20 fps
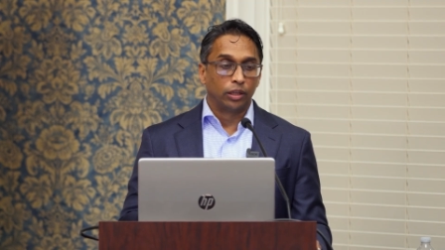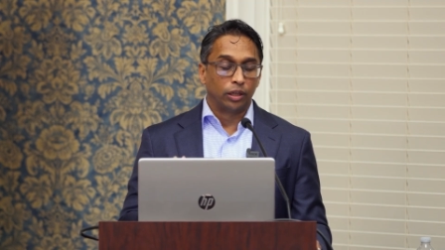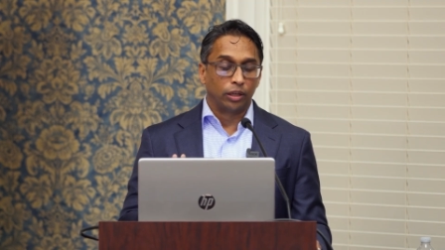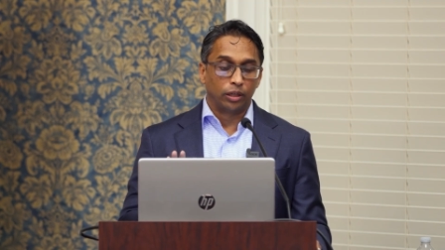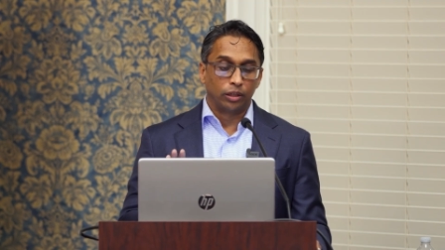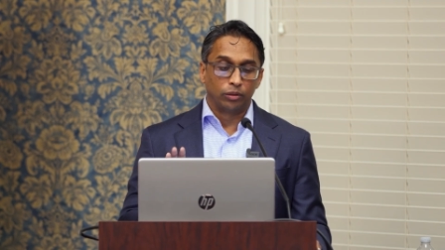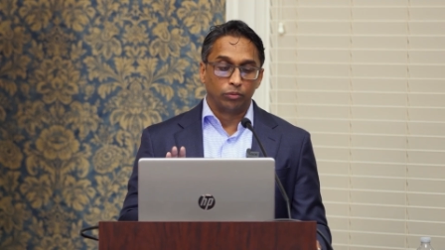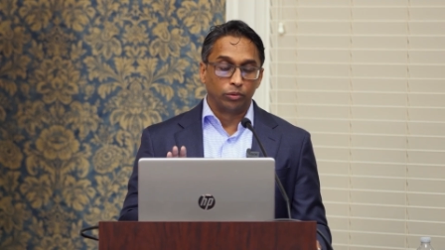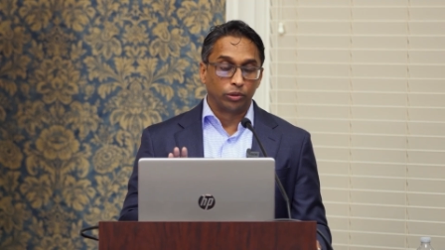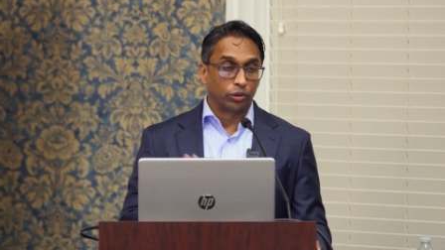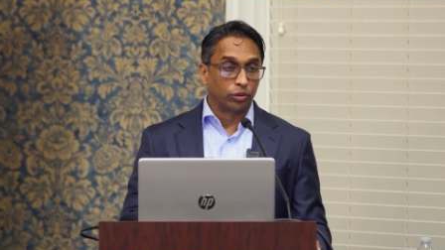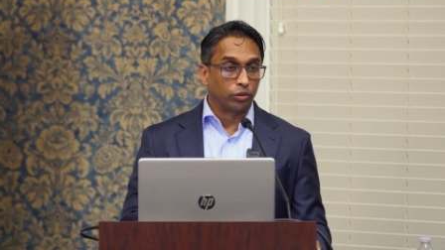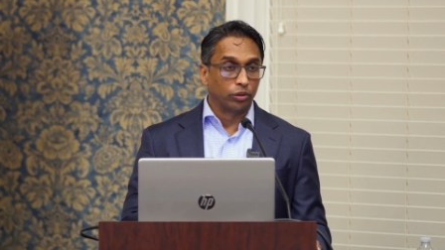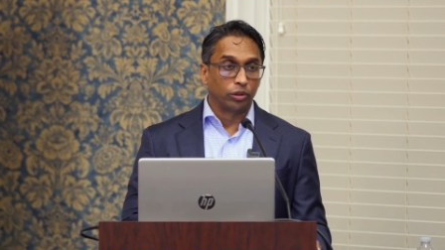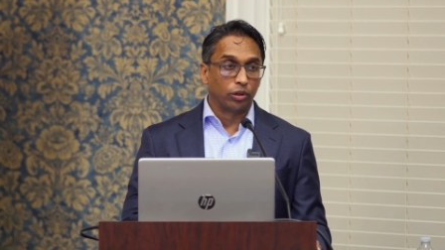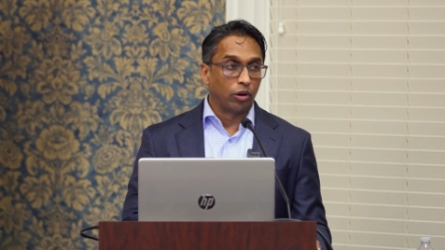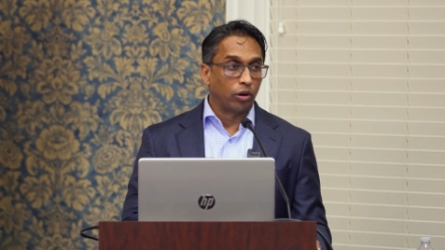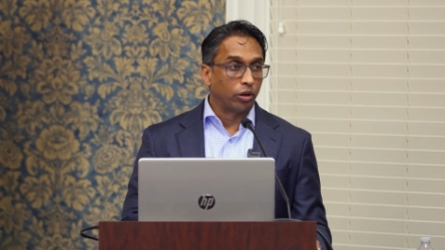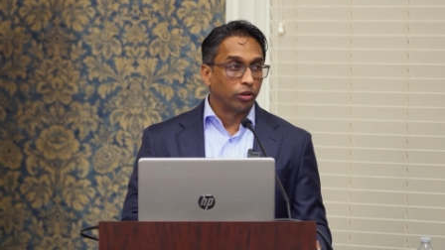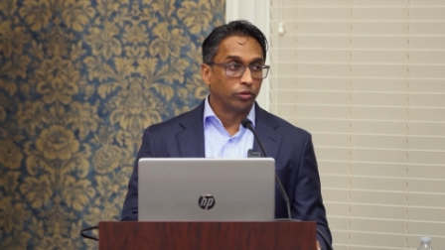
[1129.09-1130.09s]
with
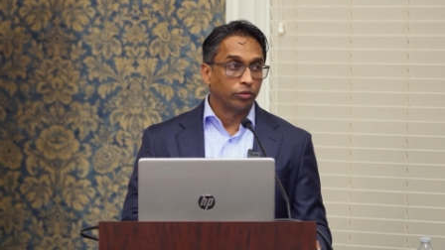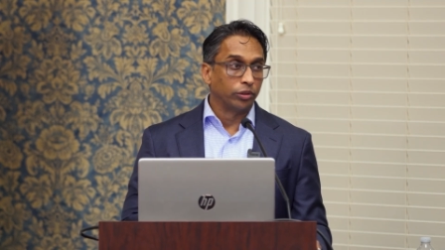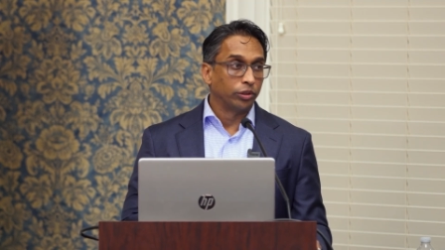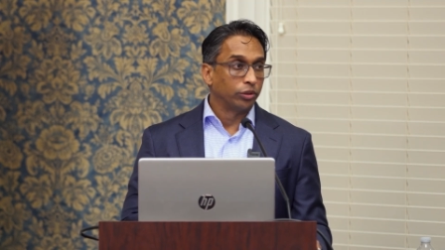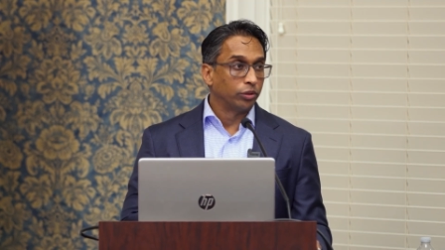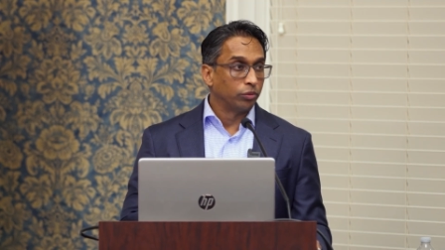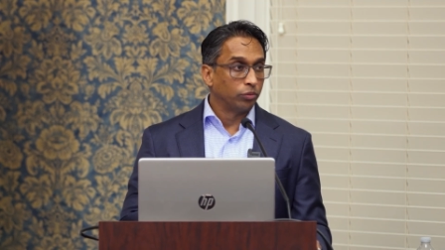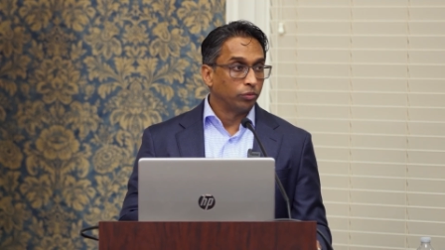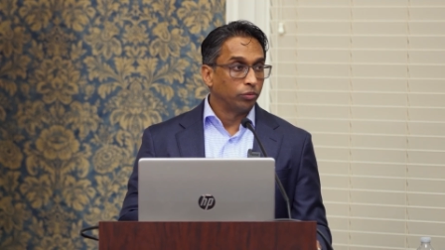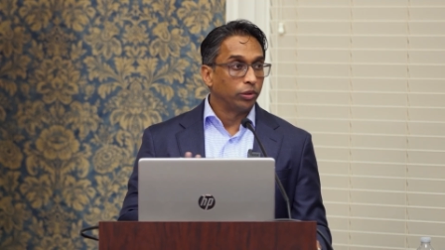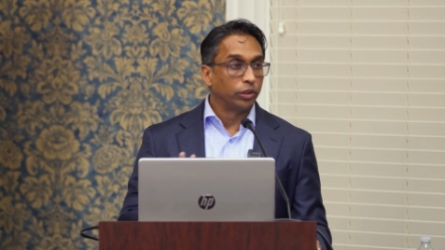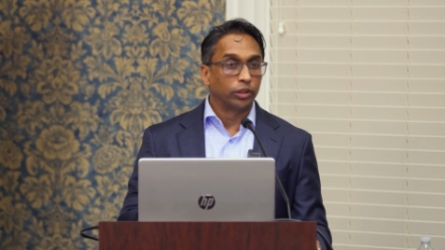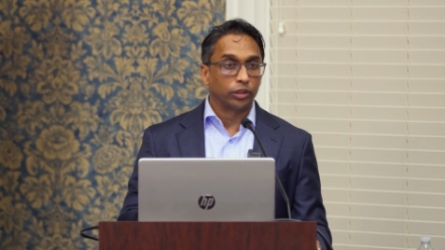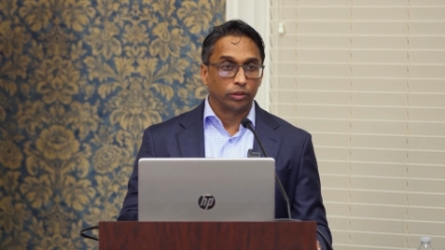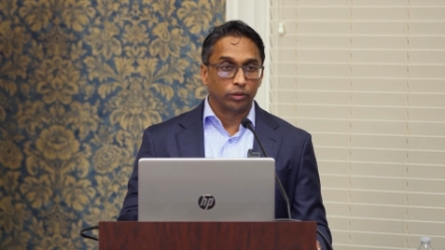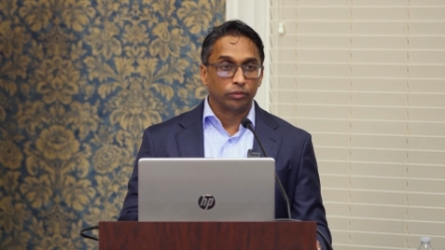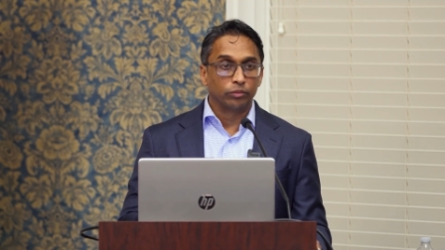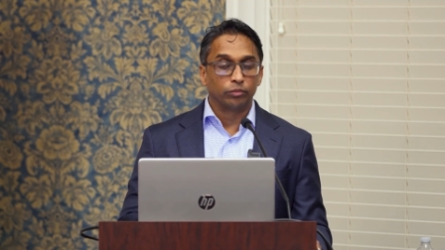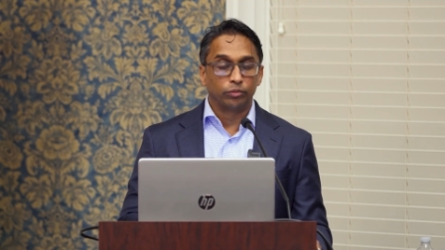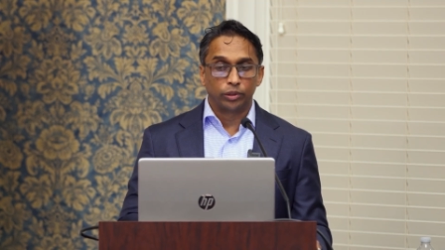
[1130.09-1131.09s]
good arteries, we
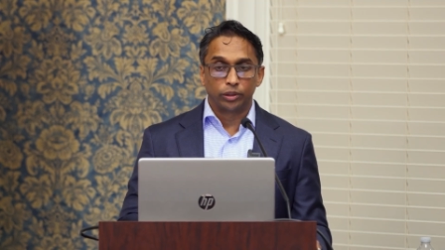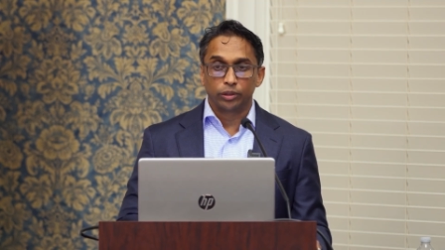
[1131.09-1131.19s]
can